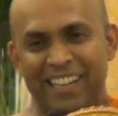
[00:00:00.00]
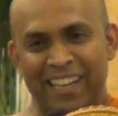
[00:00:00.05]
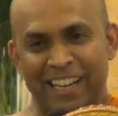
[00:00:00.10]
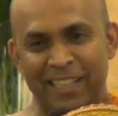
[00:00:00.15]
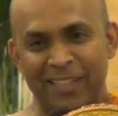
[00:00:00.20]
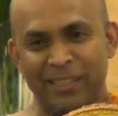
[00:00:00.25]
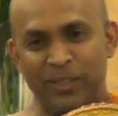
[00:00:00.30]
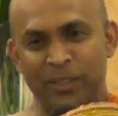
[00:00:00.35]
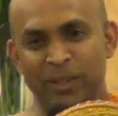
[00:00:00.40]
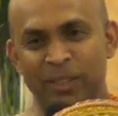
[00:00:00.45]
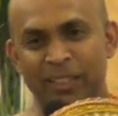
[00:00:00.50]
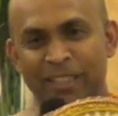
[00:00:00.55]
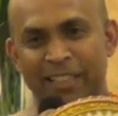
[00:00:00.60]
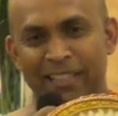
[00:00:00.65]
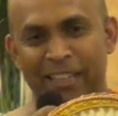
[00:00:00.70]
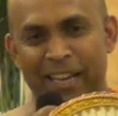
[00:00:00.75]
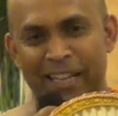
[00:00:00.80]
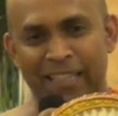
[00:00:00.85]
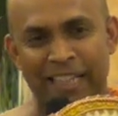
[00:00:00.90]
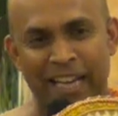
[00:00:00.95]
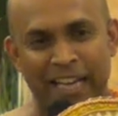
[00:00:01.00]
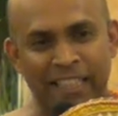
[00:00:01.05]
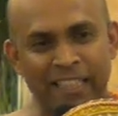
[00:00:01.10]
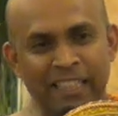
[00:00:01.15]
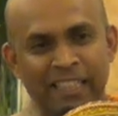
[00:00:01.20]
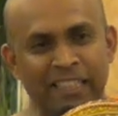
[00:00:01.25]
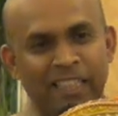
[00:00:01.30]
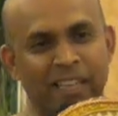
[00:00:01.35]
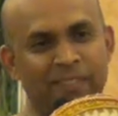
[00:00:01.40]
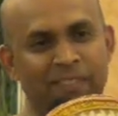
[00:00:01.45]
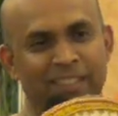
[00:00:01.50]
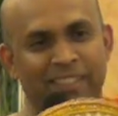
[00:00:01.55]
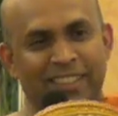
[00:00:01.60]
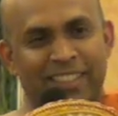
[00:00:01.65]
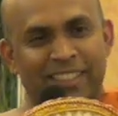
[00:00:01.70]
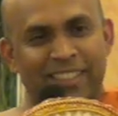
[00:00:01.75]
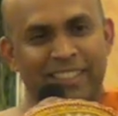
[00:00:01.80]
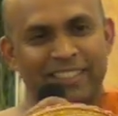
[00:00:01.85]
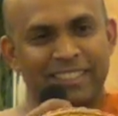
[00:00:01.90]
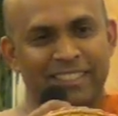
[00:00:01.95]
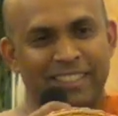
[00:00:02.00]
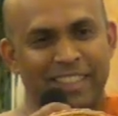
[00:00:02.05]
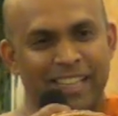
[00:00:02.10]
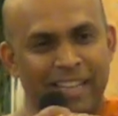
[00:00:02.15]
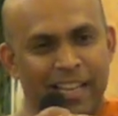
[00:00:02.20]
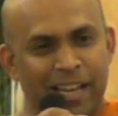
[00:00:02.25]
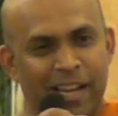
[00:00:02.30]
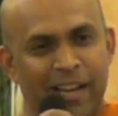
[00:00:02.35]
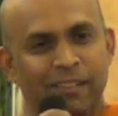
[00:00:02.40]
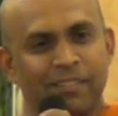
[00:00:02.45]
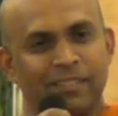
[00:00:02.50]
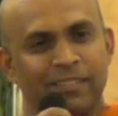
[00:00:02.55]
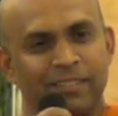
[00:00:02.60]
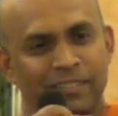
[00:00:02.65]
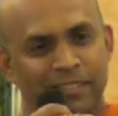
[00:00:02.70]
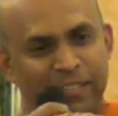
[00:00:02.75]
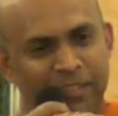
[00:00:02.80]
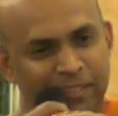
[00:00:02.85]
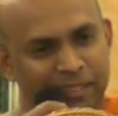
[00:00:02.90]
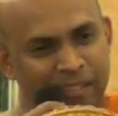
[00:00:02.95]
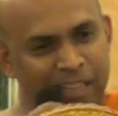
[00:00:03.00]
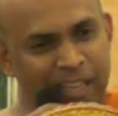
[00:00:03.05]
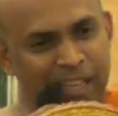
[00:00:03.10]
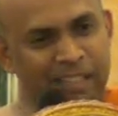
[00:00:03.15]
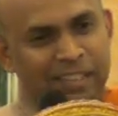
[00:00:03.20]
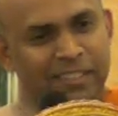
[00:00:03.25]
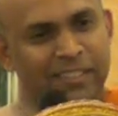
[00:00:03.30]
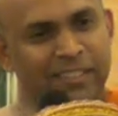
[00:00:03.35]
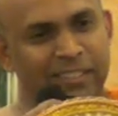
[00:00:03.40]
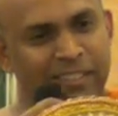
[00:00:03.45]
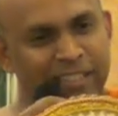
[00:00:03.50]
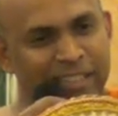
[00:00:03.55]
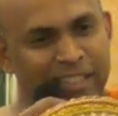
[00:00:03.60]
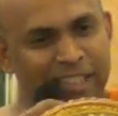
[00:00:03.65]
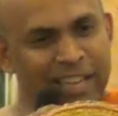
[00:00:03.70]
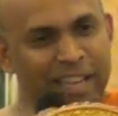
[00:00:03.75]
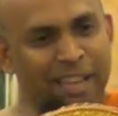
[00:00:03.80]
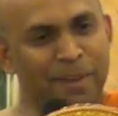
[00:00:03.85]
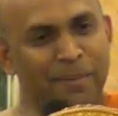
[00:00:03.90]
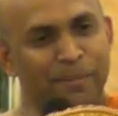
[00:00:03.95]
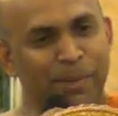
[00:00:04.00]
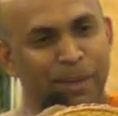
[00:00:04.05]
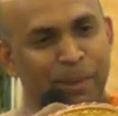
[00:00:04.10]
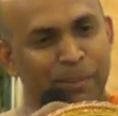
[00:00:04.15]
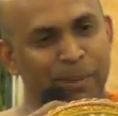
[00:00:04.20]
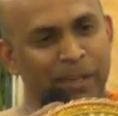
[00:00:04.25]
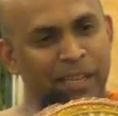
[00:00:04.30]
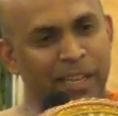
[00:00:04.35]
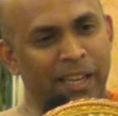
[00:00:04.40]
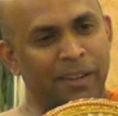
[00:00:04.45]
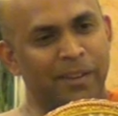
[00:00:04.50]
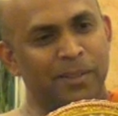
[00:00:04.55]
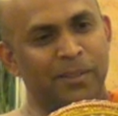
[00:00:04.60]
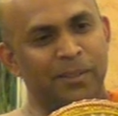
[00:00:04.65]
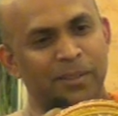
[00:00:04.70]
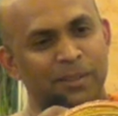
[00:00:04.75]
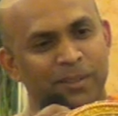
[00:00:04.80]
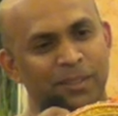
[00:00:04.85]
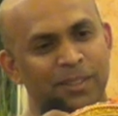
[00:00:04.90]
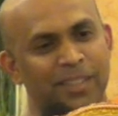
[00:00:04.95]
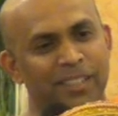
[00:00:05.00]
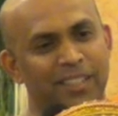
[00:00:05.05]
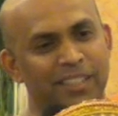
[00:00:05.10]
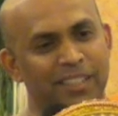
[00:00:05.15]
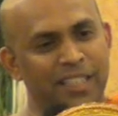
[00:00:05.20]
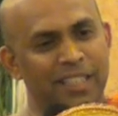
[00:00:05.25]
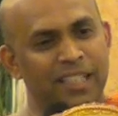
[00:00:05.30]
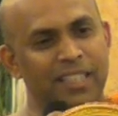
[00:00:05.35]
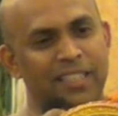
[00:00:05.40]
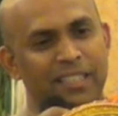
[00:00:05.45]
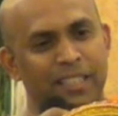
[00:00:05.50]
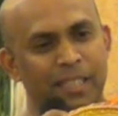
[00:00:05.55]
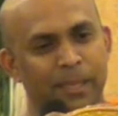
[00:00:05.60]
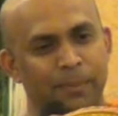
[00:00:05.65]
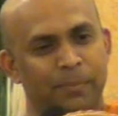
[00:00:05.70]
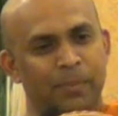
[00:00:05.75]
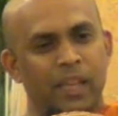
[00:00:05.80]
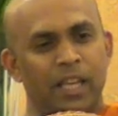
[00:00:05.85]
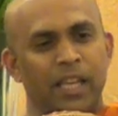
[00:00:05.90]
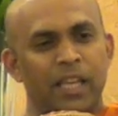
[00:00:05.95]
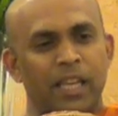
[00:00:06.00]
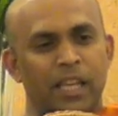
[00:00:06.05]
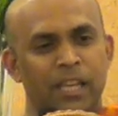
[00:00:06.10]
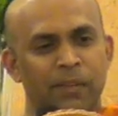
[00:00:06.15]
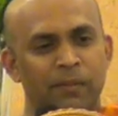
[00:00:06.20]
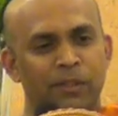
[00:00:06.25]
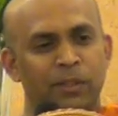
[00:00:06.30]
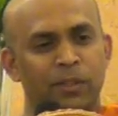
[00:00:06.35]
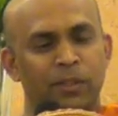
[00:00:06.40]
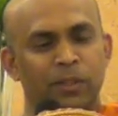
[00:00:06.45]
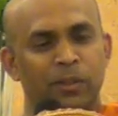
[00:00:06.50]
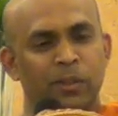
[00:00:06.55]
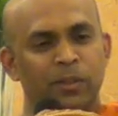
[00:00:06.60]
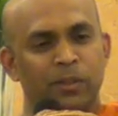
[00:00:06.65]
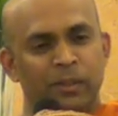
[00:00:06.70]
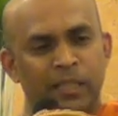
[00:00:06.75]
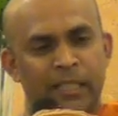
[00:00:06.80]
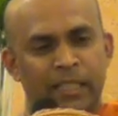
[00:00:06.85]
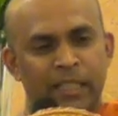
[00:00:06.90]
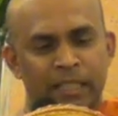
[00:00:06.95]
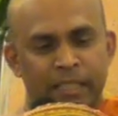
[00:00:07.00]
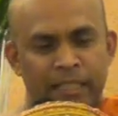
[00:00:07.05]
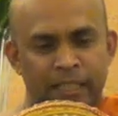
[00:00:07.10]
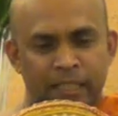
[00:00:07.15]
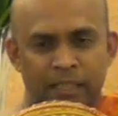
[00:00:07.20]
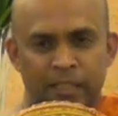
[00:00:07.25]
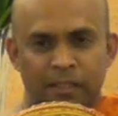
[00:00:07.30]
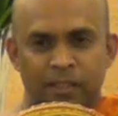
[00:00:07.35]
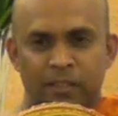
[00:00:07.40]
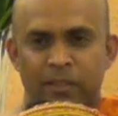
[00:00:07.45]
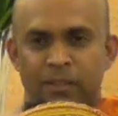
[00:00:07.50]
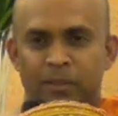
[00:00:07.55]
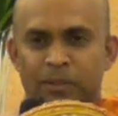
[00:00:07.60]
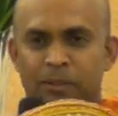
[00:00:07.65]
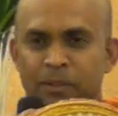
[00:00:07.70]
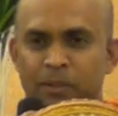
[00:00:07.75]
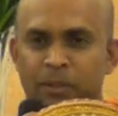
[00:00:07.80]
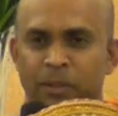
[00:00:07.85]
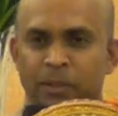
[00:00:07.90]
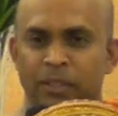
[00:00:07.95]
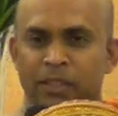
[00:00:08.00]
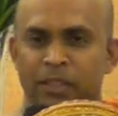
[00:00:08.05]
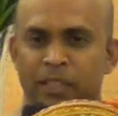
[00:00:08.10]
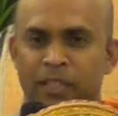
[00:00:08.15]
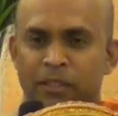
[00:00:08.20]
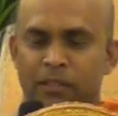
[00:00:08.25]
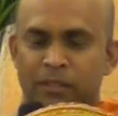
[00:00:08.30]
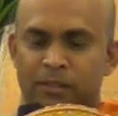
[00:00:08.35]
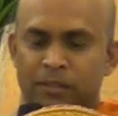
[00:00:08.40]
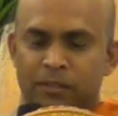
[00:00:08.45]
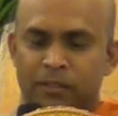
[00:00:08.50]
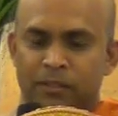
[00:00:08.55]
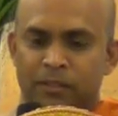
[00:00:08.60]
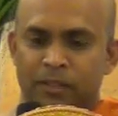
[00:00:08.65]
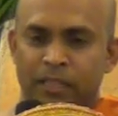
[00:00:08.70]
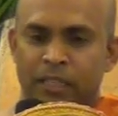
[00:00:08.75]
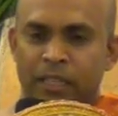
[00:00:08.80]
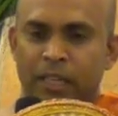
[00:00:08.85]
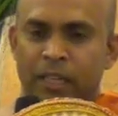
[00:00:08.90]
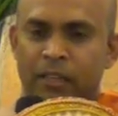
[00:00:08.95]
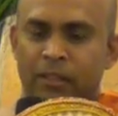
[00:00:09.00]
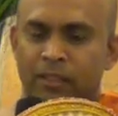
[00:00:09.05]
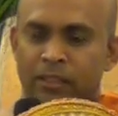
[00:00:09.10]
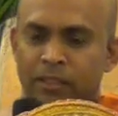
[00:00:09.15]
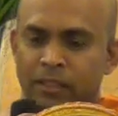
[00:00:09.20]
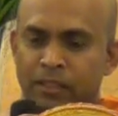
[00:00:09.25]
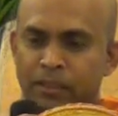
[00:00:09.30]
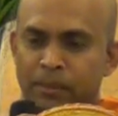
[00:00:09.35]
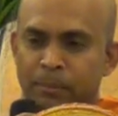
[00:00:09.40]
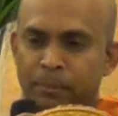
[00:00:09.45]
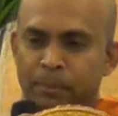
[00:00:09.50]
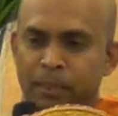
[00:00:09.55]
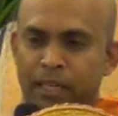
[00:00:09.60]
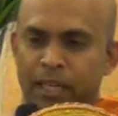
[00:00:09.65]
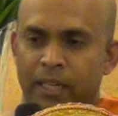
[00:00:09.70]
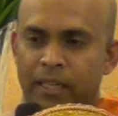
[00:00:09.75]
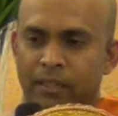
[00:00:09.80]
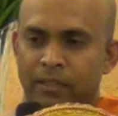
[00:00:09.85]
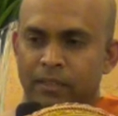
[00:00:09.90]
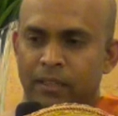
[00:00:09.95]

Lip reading: I gathered everything, and now I may have to release them, even though those things did not break